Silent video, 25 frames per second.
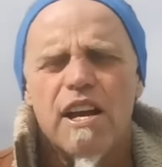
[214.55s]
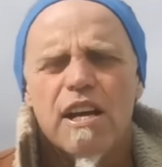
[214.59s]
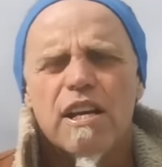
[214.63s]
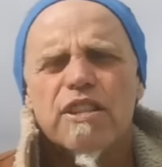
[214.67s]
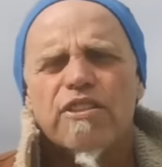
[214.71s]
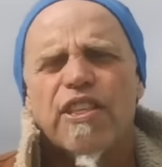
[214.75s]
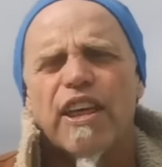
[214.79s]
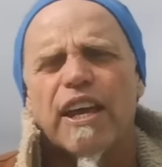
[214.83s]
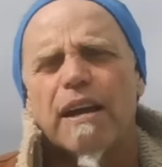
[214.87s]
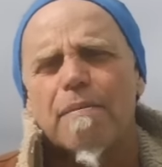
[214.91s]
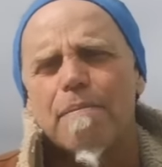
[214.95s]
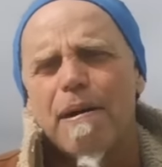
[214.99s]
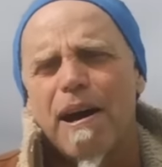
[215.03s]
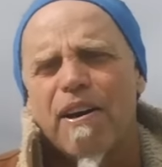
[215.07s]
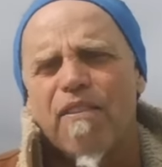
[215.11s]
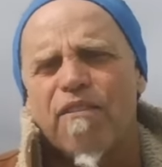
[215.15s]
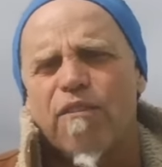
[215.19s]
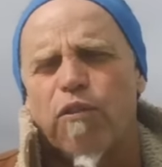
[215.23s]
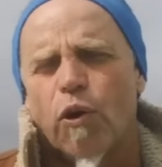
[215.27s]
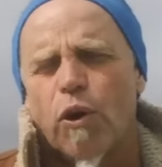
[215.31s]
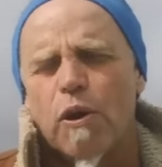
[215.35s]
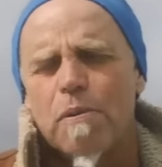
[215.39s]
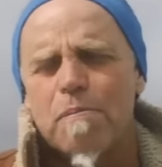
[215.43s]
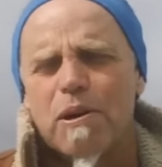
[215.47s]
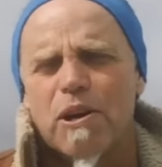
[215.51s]
Think about
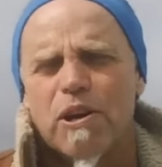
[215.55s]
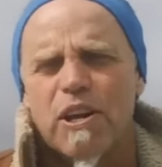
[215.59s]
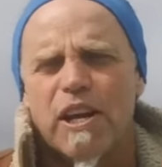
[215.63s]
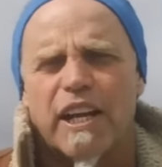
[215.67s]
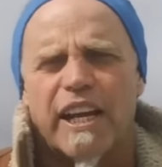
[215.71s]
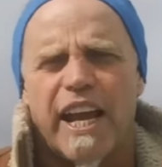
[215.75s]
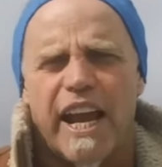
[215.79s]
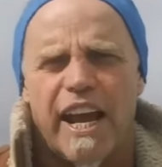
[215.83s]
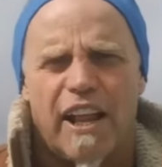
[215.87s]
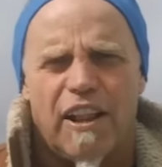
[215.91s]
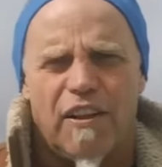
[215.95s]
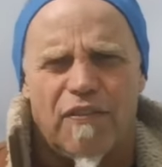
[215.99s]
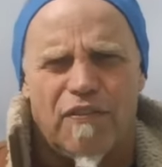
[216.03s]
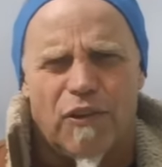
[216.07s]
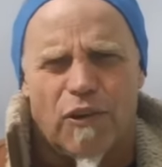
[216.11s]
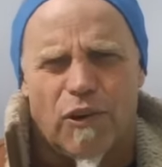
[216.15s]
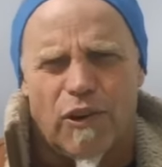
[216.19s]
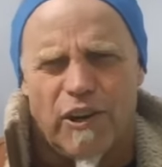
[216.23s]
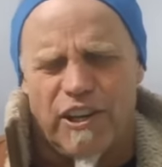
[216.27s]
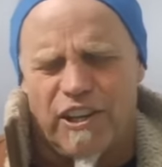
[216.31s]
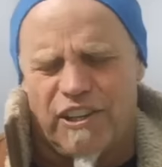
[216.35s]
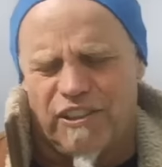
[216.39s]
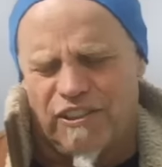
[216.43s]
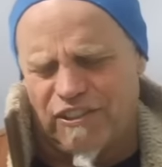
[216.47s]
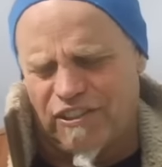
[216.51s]
40 million
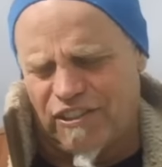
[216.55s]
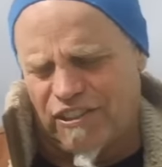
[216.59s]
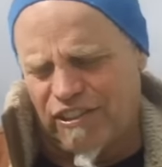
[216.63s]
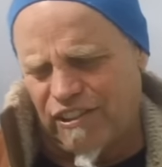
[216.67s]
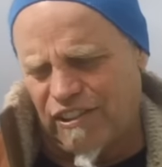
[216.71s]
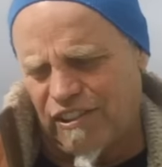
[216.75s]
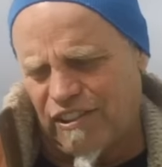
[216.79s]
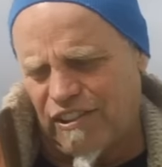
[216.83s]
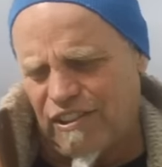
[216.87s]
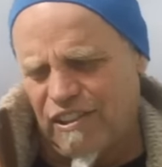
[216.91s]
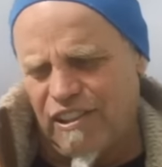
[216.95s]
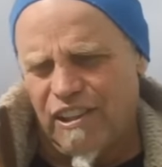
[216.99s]
Californians.